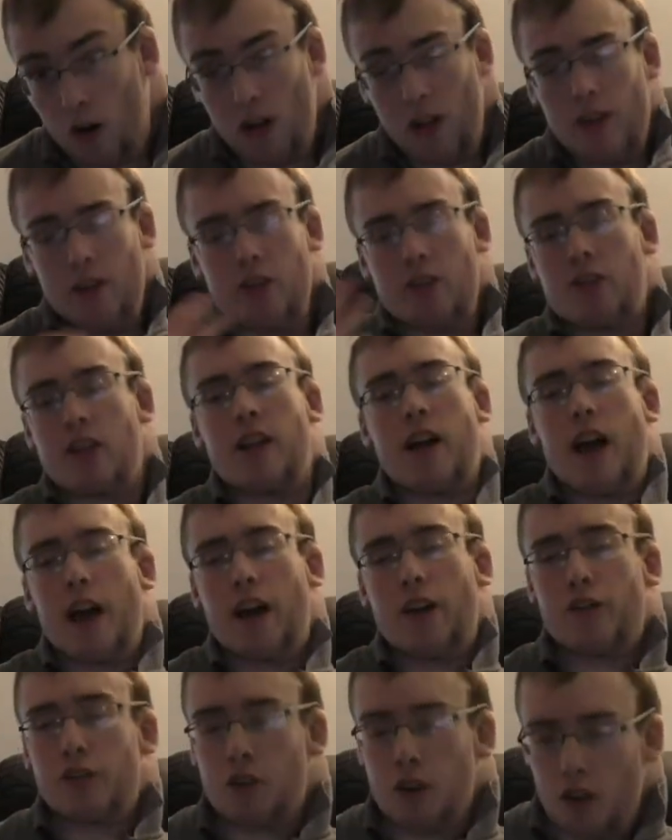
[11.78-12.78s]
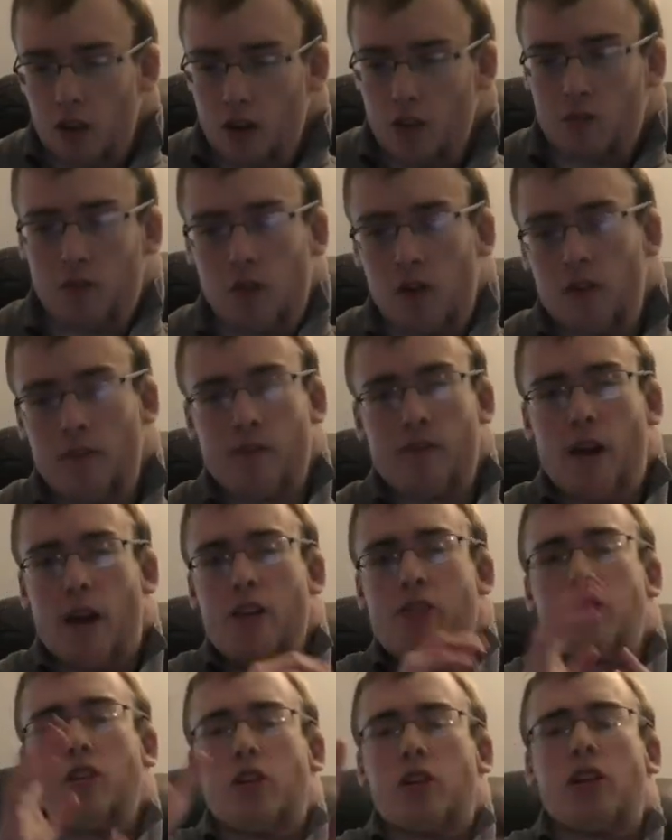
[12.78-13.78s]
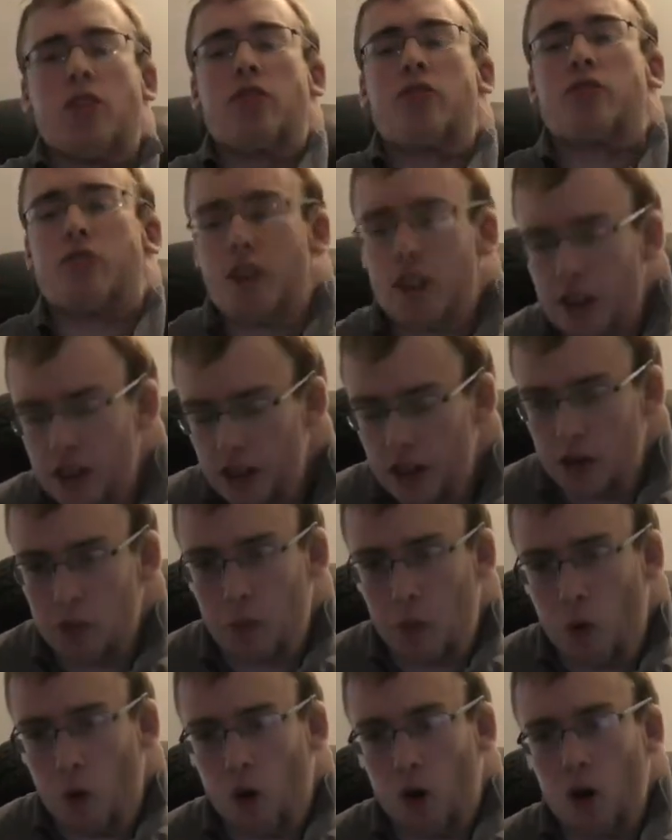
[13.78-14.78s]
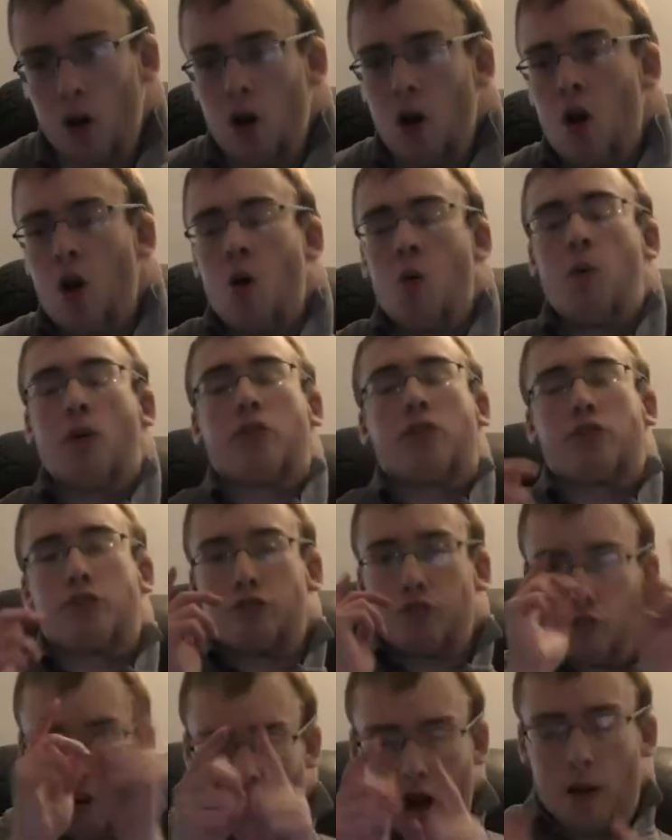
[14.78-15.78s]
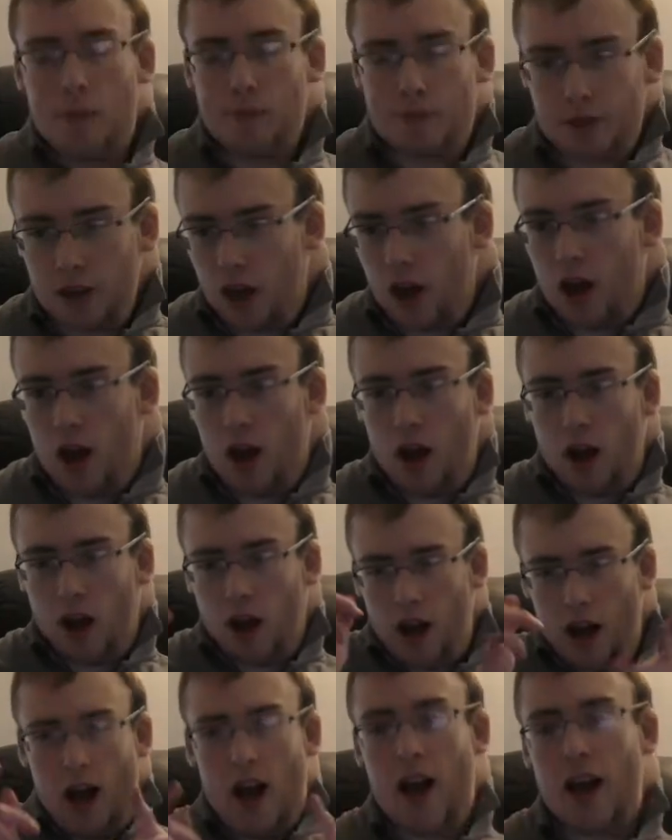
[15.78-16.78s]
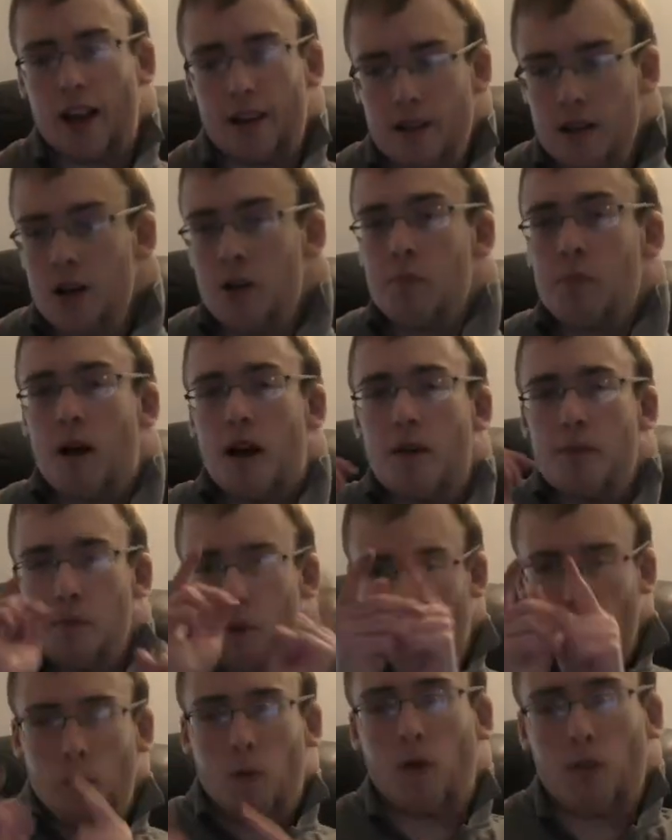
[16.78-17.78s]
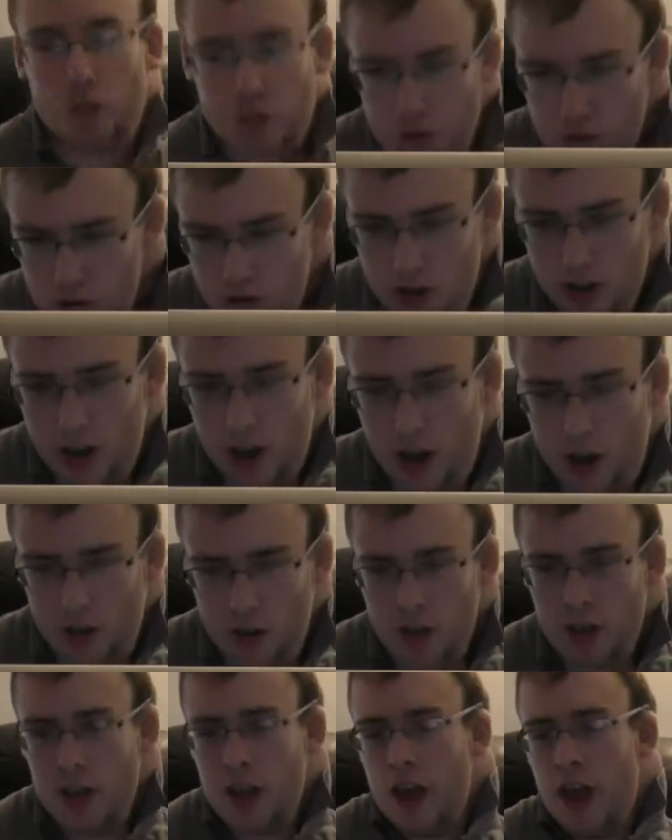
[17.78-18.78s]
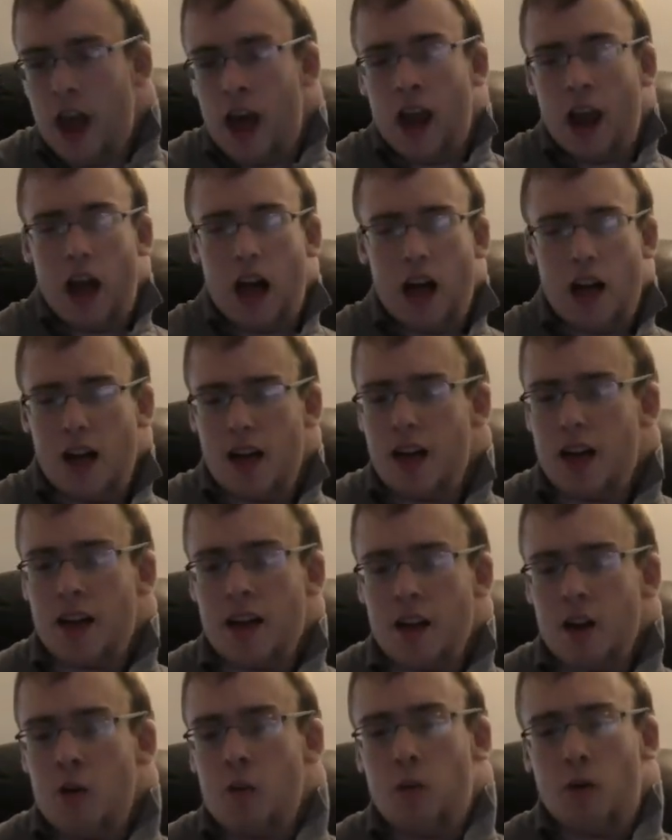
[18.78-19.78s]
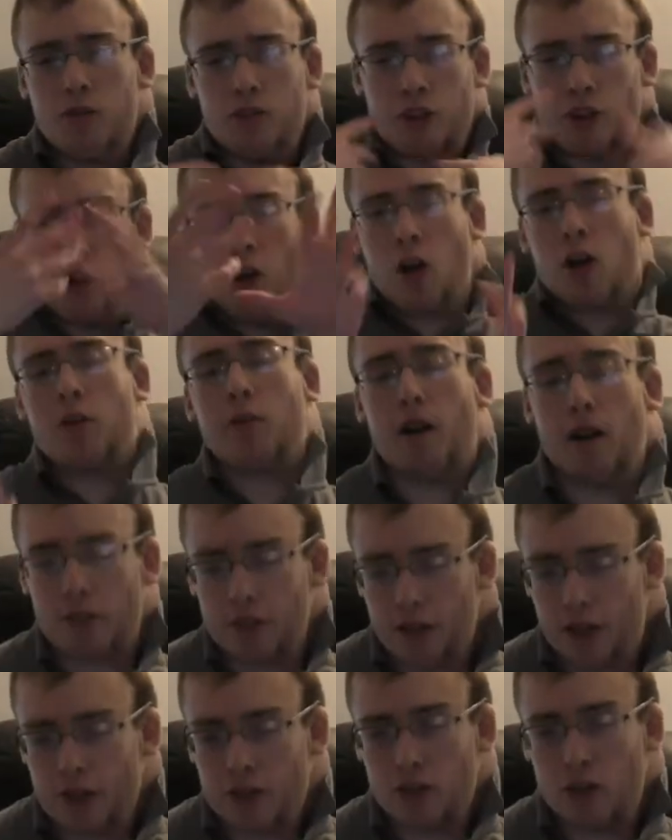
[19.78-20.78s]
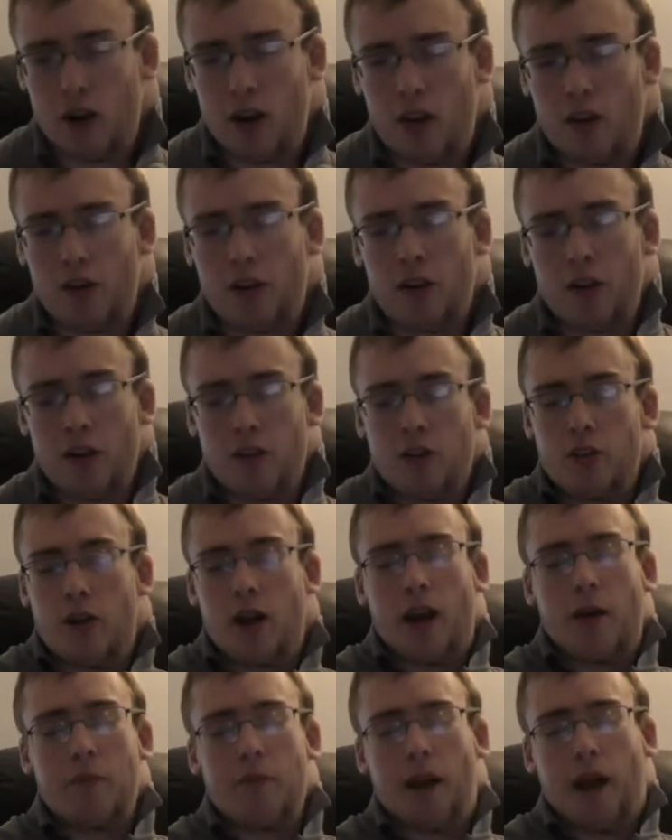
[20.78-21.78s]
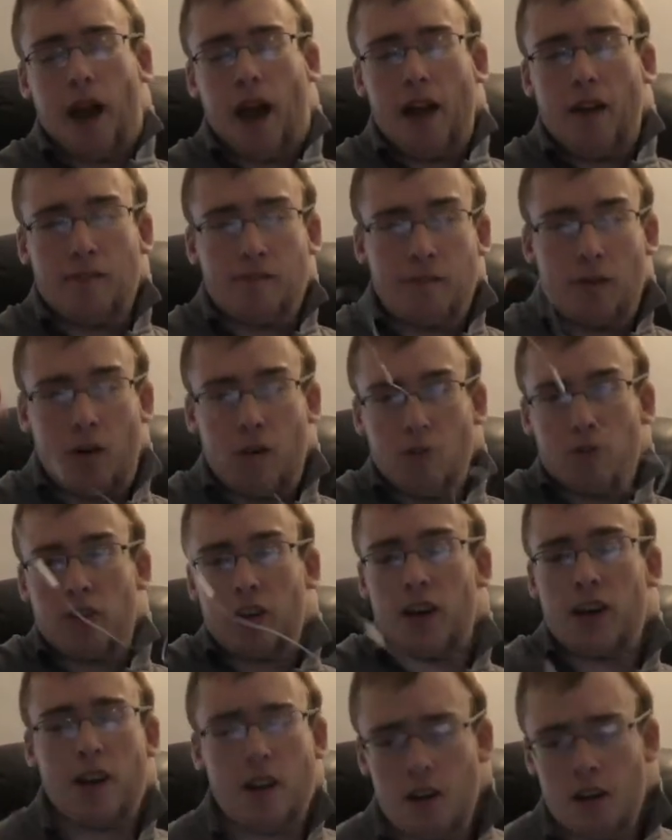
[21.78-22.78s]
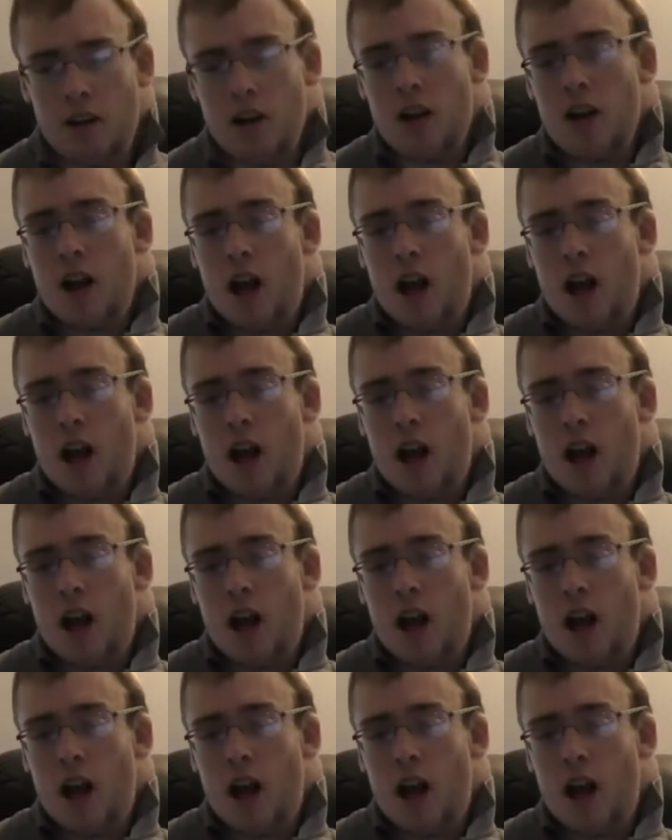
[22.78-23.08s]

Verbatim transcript: earlier today a trailer for Avengers Infinity War was dropped online by Marvel Studios, and I want to talk about that trailer. So I have my headphones here.